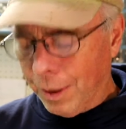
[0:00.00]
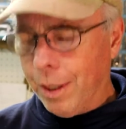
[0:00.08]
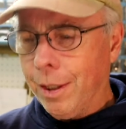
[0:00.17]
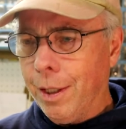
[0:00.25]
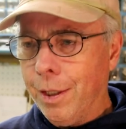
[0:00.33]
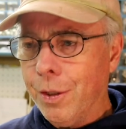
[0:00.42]

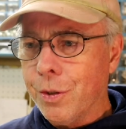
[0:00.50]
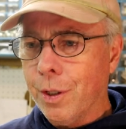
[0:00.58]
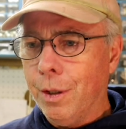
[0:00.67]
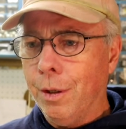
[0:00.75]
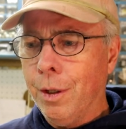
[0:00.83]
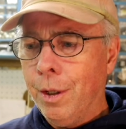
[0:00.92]

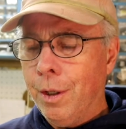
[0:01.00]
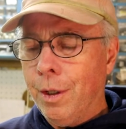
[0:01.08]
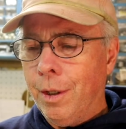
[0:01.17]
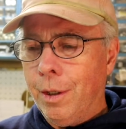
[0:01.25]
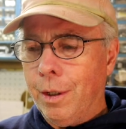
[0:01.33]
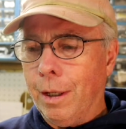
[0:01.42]

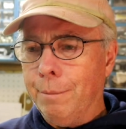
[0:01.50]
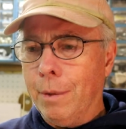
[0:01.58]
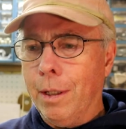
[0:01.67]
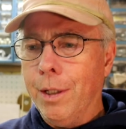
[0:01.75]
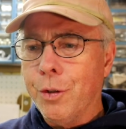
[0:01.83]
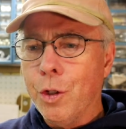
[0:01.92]

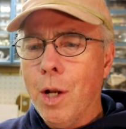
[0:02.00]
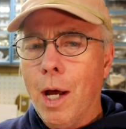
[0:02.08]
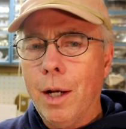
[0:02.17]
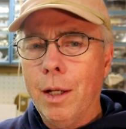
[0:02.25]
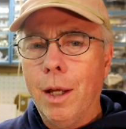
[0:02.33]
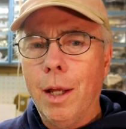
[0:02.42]
It's
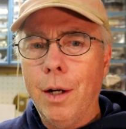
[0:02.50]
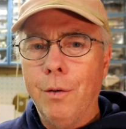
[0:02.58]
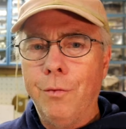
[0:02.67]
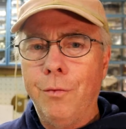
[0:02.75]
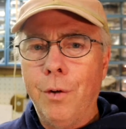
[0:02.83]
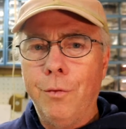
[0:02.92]
not a
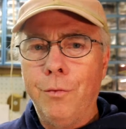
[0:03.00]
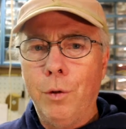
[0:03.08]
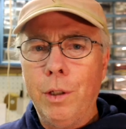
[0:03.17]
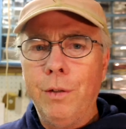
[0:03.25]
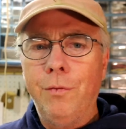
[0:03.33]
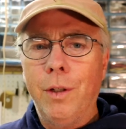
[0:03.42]

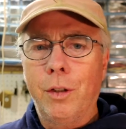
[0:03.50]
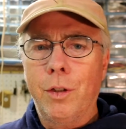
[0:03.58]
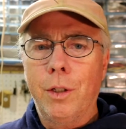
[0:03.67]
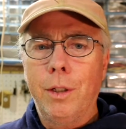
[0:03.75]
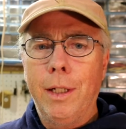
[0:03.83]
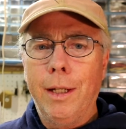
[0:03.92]
fully
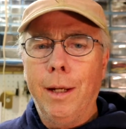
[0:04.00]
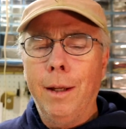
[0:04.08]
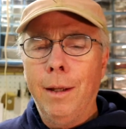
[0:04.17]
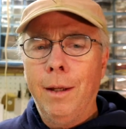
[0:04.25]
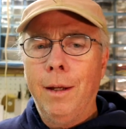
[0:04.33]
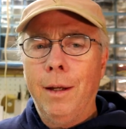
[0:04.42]
functioning
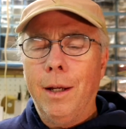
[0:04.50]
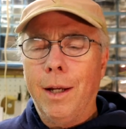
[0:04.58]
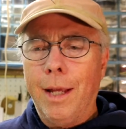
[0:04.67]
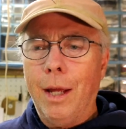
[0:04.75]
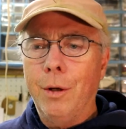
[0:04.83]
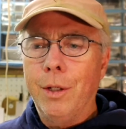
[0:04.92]

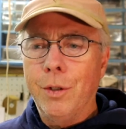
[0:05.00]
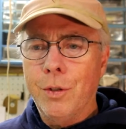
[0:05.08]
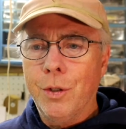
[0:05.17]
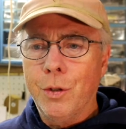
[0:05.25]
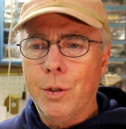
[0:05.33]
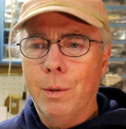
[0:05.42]
accounting
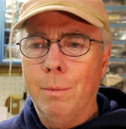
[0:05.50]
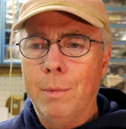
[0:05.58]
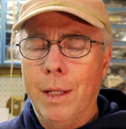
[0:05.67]
system.